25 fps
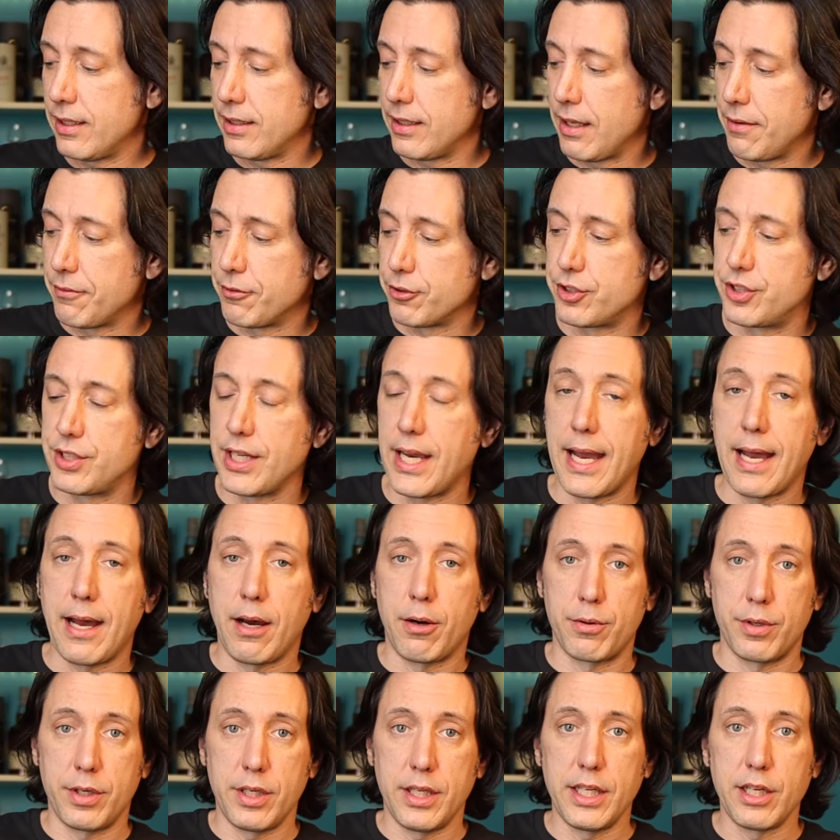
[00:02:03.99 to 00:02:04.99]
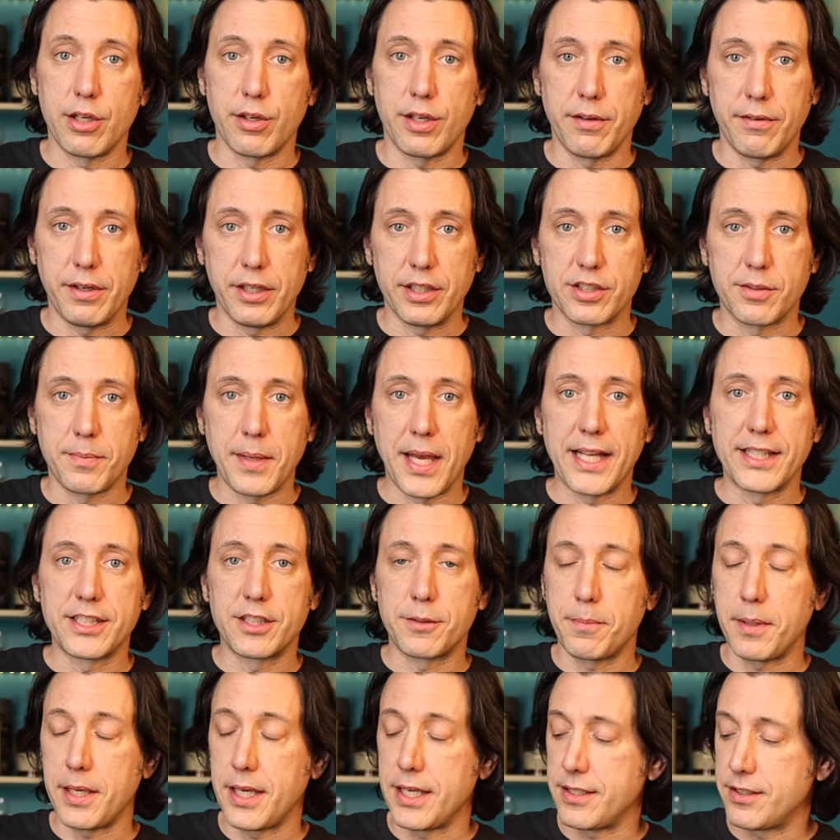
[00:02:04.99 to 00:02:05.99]
the level down here, giving it some
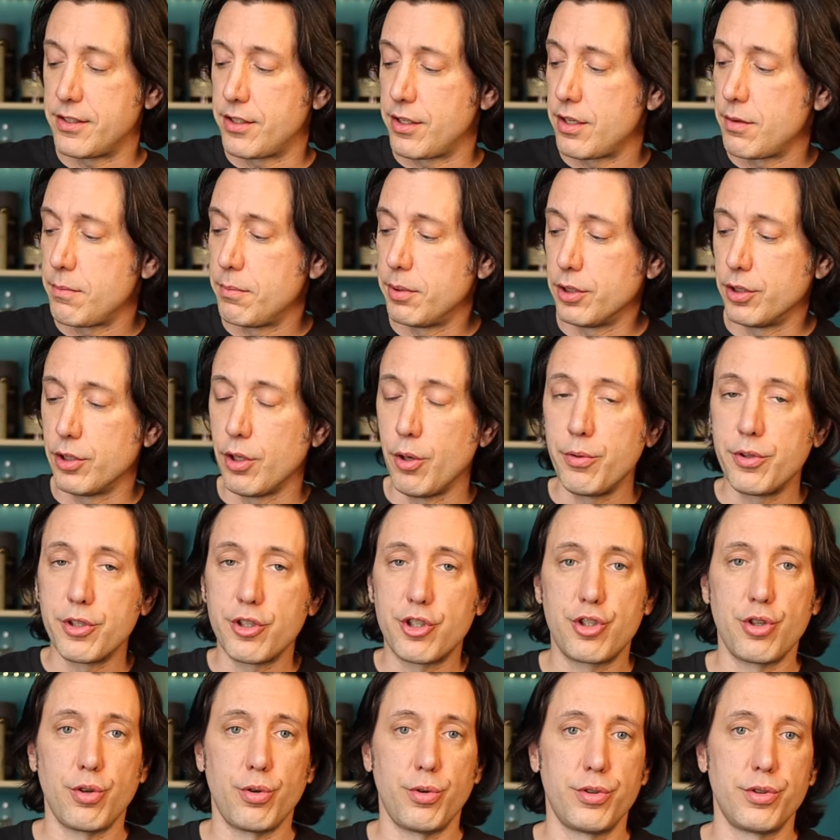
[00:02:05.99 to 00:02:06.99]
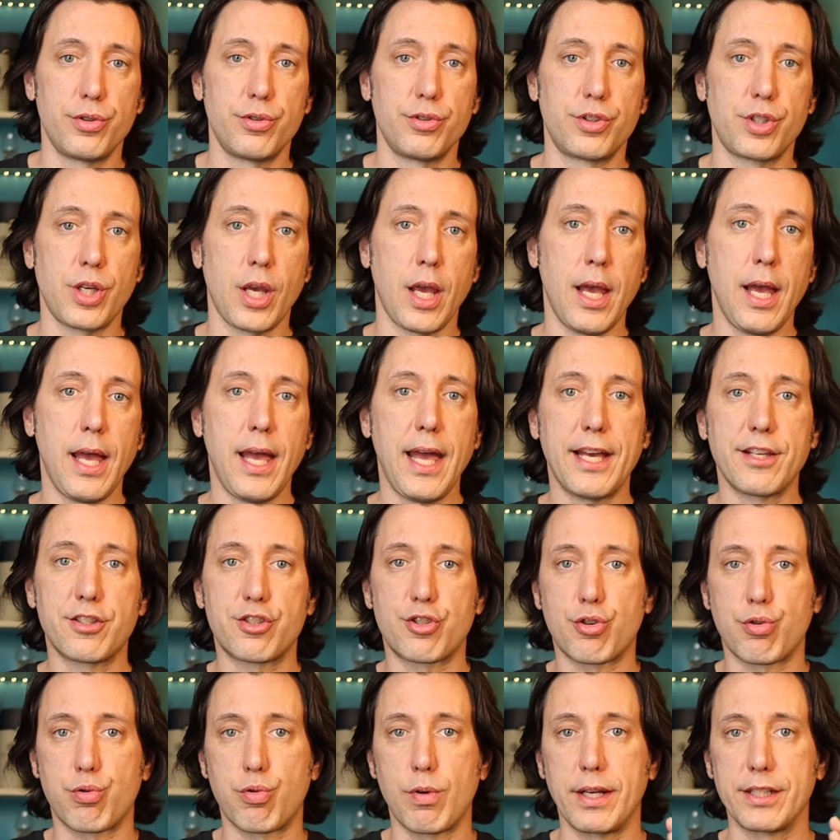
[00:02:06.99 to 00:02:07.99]
headspace below the shoulders has
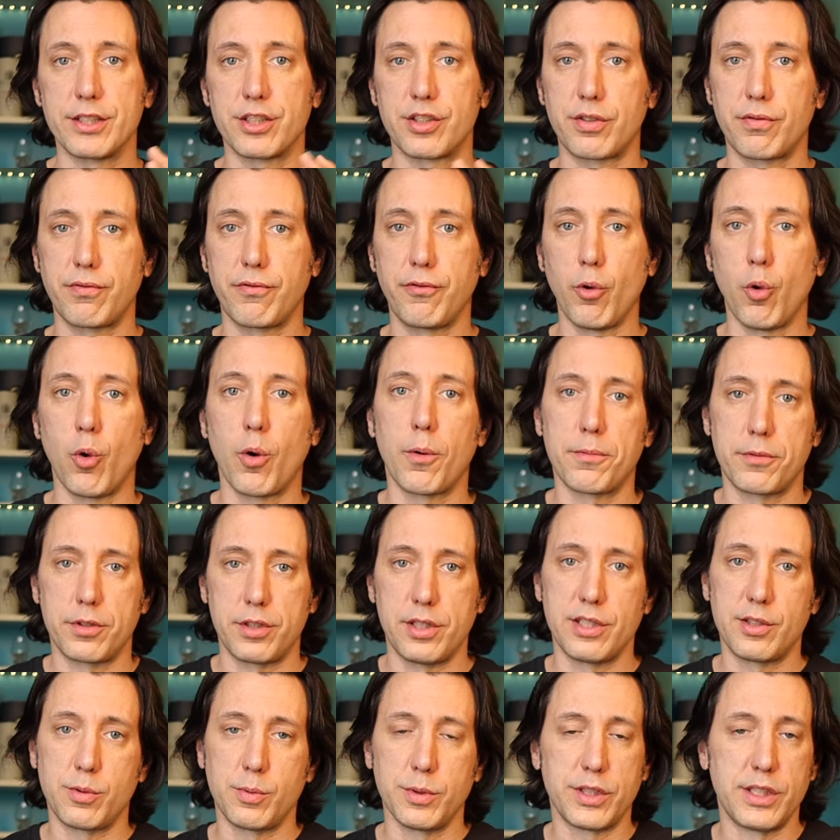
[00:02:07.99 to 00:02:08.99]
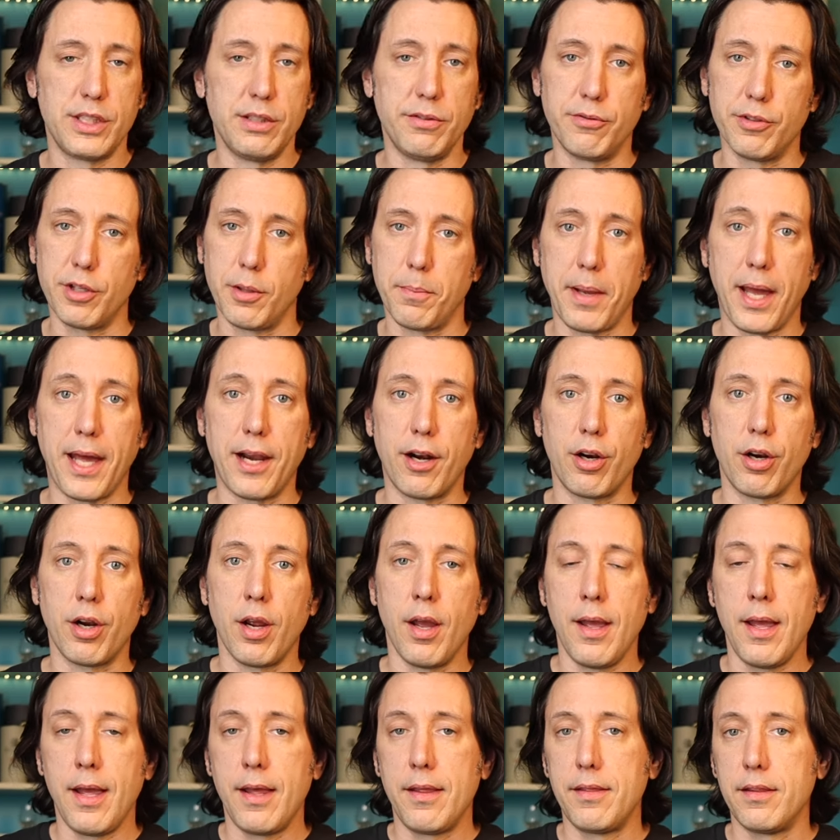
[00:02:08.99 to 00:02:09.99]
transformed this whiskey for the better.
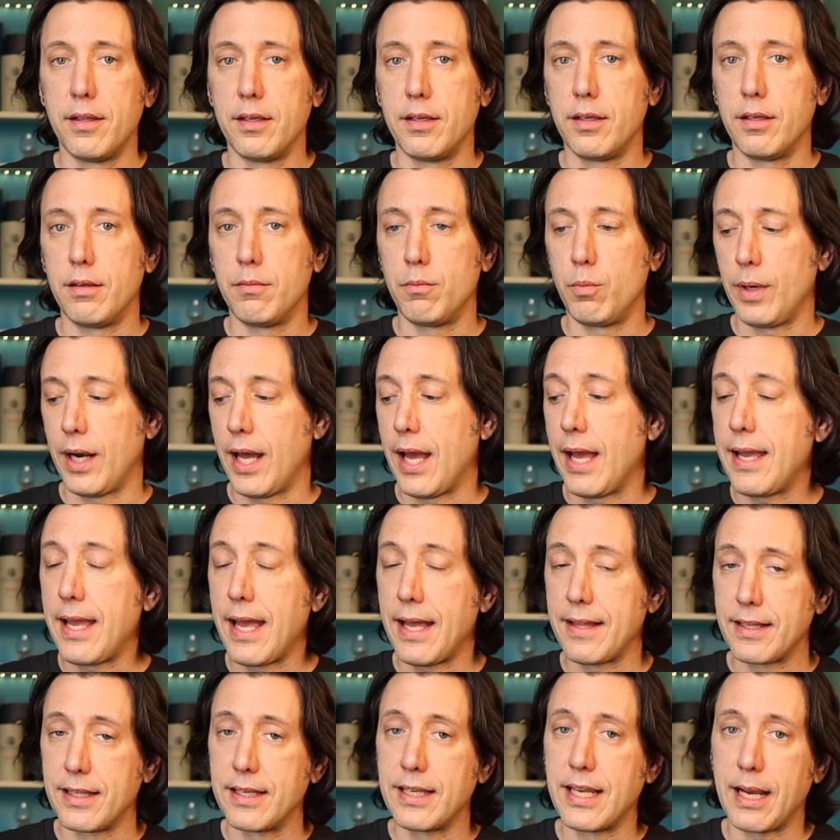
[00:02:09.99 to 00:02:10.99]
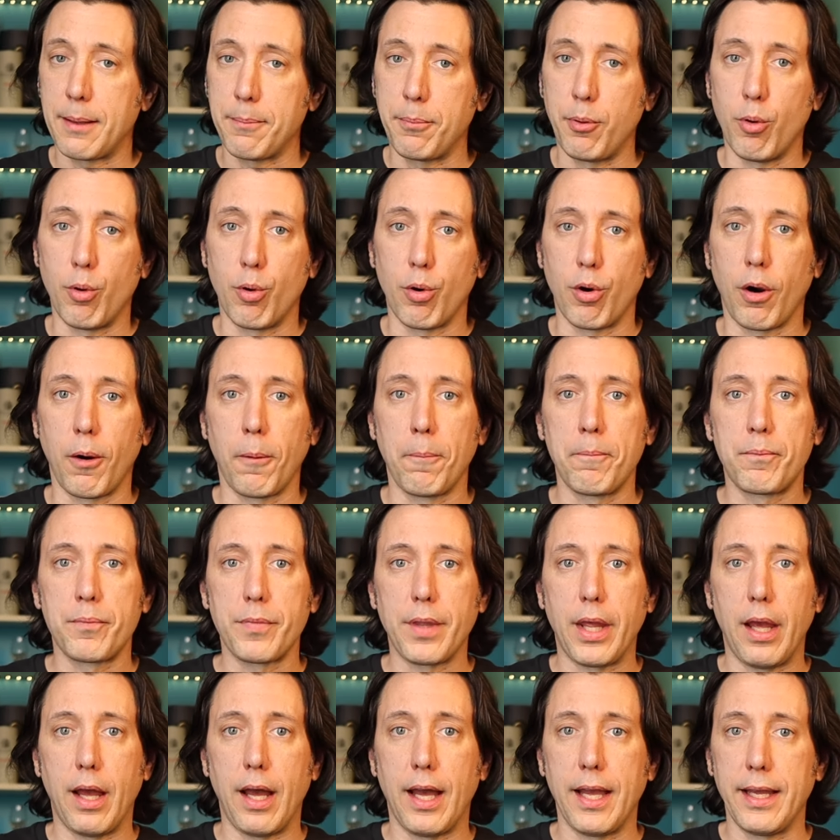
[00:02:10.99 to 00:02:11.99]
Then when I had the neck pour,
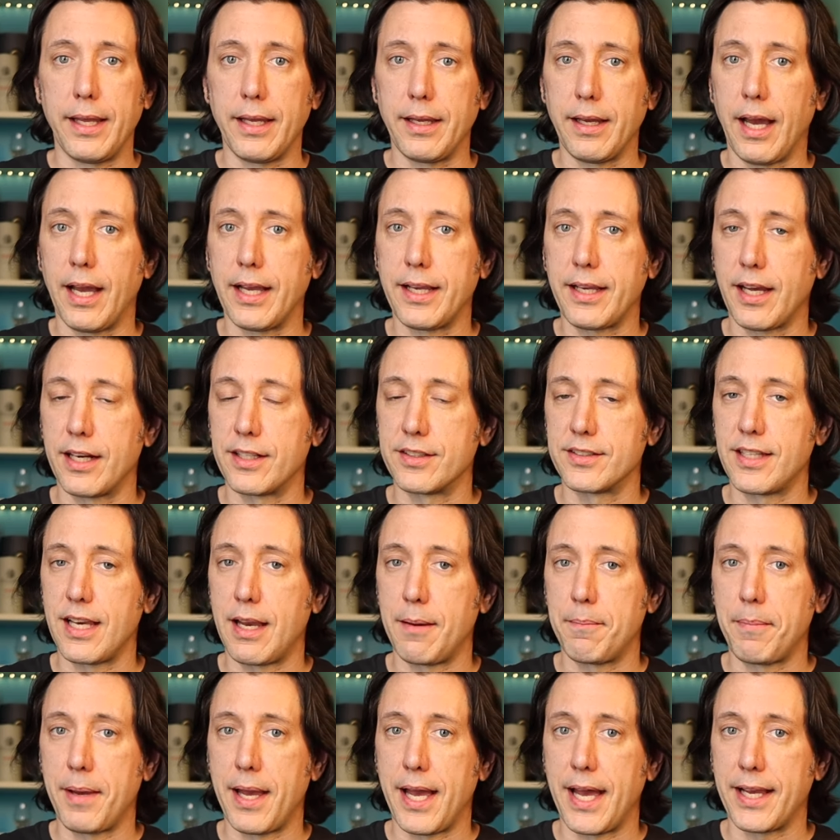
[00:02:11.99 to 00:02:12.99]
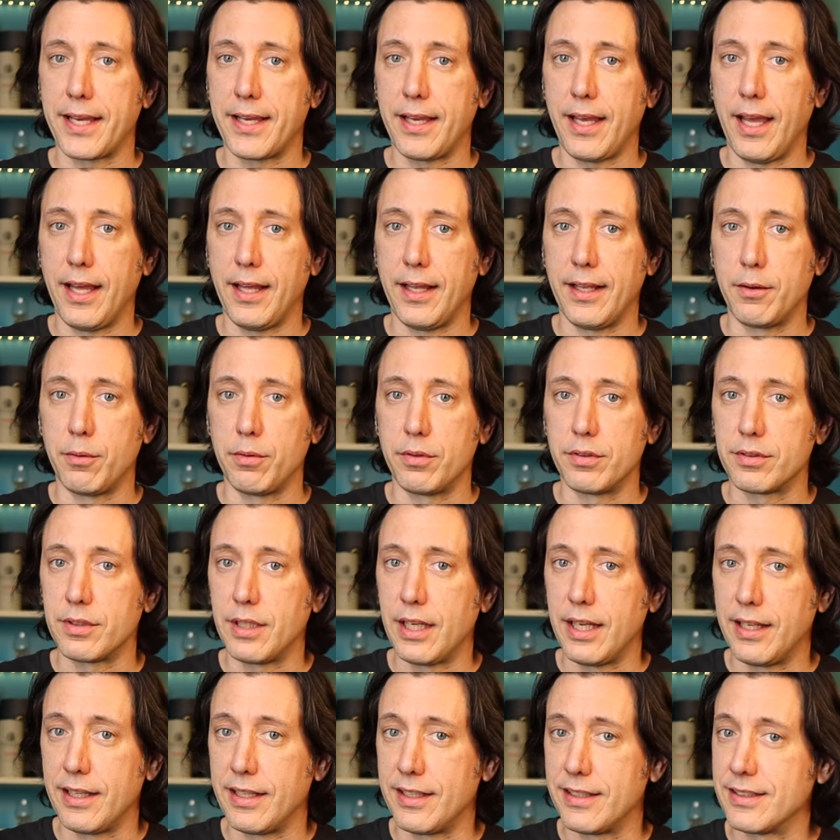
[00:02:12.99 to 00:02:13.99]
I, I kind of sat back and
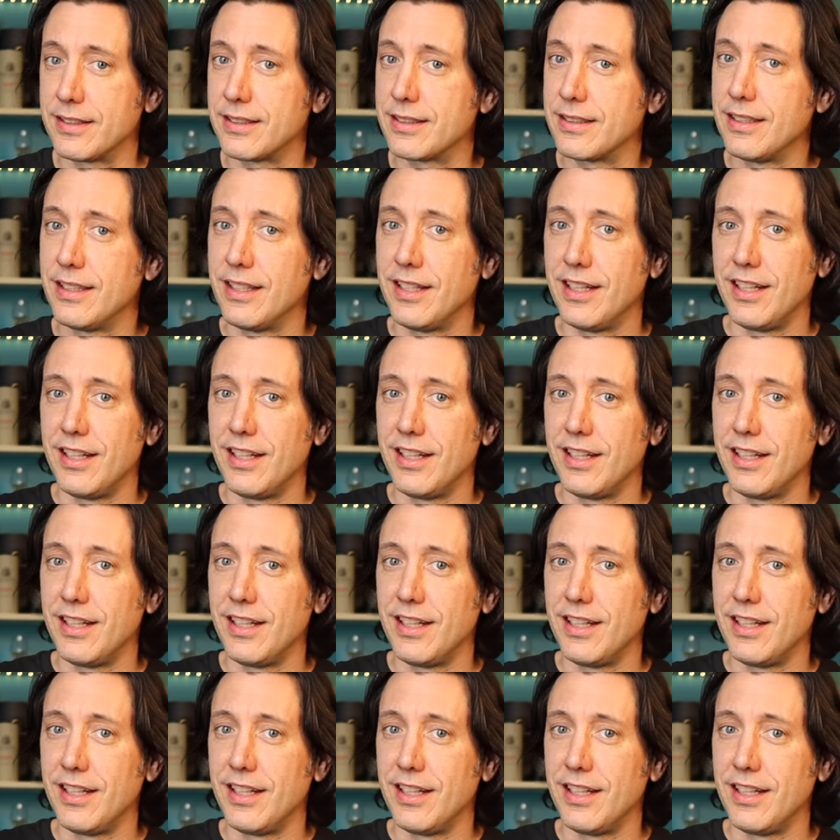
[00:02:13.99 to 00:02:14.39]
and